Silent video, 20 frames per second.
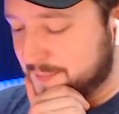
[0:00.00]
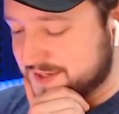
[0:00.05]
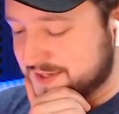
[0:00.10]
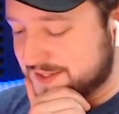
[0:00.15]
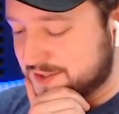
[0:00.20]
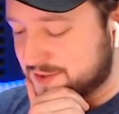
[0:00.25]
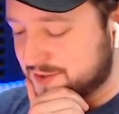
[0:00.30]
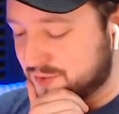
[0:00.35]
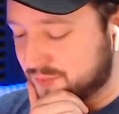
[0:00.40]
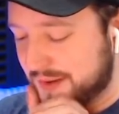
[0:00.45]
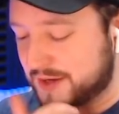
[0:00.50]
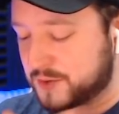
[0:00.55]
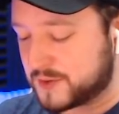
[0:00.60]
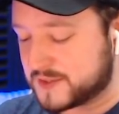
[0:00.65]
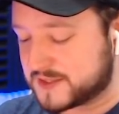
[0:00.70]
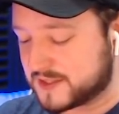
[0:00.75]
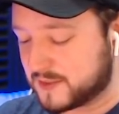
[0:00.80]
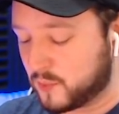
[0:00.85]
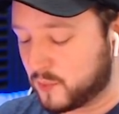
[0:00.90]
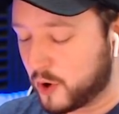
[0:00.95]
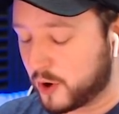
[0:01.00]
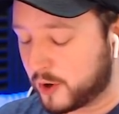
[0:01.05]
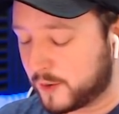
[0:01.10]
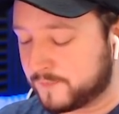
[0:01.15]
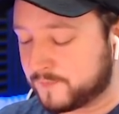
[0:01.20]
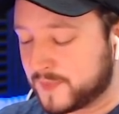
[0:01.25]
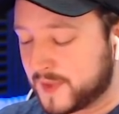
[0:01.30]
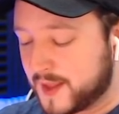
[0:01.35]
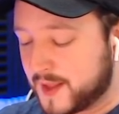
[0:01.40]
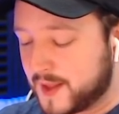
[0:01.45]
Musketeer on the right doing some
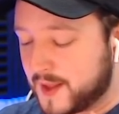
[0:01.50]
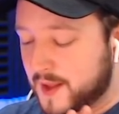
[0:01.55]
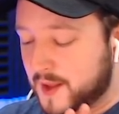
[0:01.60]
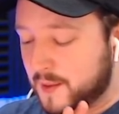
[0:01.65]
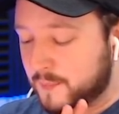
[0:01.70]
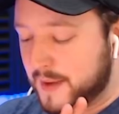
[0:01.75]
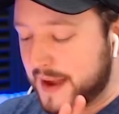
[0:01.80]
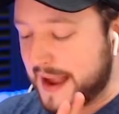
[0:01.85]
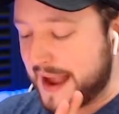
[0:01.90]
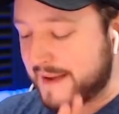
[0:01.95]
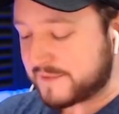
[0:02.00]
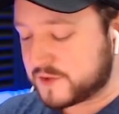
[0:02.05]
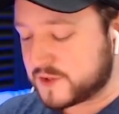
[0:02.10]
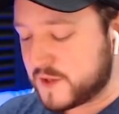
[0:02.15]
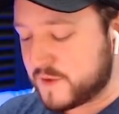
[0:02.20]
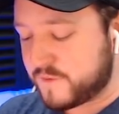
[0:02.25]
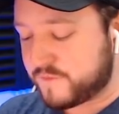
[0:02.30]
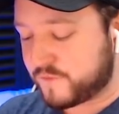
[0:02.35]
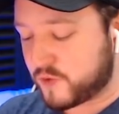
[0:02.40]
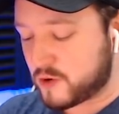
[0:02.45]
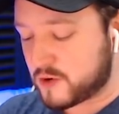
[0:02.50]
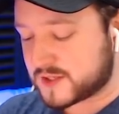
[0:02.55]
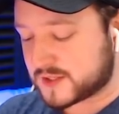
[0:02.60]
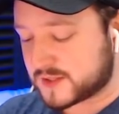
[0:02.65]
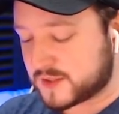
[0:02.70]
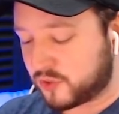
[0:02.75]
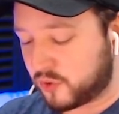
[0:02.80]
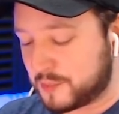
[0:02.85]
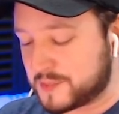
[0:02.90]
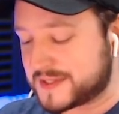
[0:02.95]
work. After the first
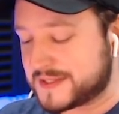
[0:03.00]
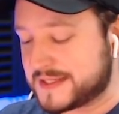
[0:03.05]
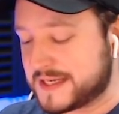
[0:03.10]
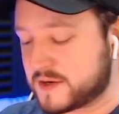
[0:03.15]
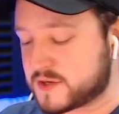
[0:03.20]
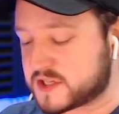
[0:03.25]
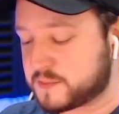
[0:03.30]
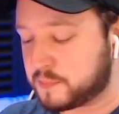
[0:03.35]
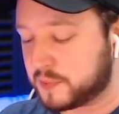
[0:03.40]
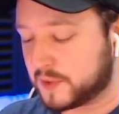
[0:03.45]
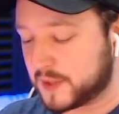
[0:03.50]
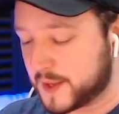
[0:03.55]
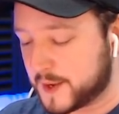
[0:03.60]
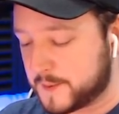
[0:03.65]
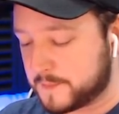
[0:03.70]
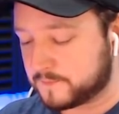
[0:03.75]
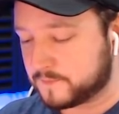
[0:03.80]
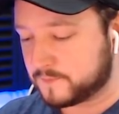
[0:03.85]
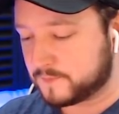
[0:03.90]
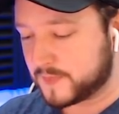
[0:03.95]
Three Musketeers split,